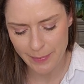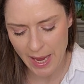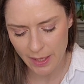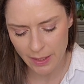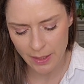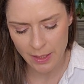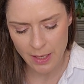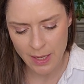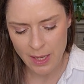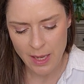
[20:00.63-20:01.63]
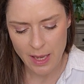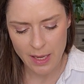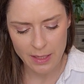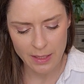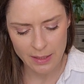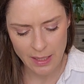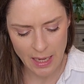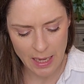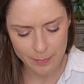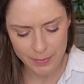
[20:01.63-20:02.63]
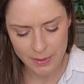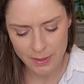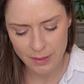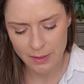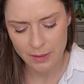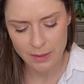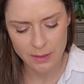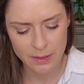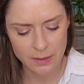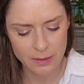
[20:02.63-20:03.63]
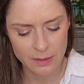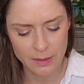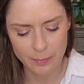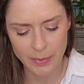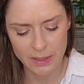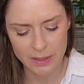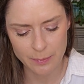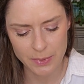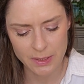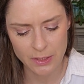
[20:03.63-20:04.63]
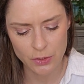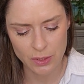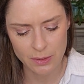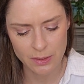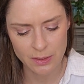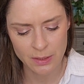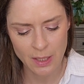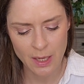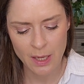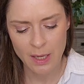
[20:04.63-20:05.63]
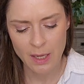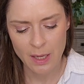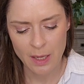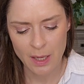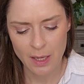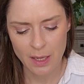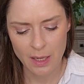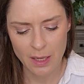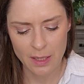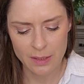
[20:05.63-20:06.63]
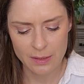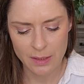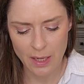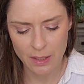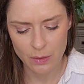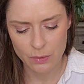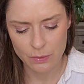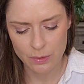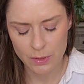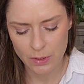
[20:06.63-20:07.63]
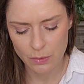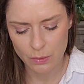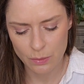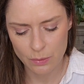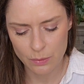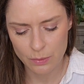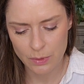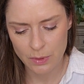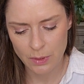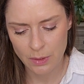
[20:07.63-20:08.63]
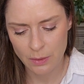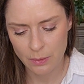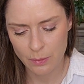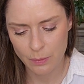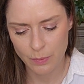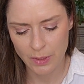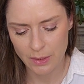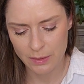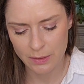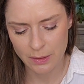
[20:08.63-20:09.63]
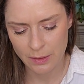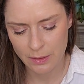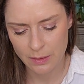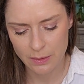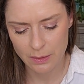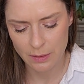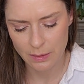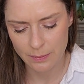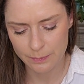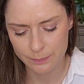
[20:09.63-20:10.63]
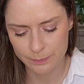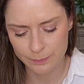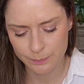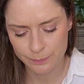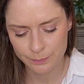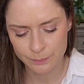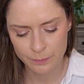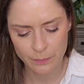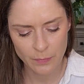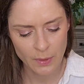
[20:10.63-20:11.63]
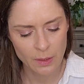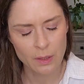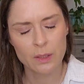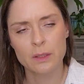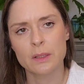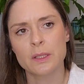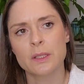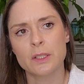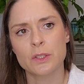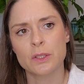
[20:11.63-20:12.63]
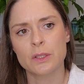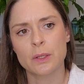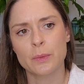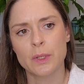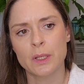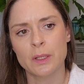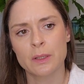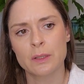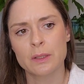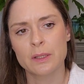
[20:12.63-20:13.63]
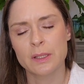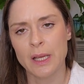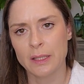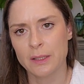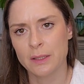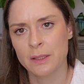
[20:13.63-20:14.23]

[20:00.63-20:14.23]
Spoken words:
back and I kept the picked up stitches, and I continued with the stitches that were set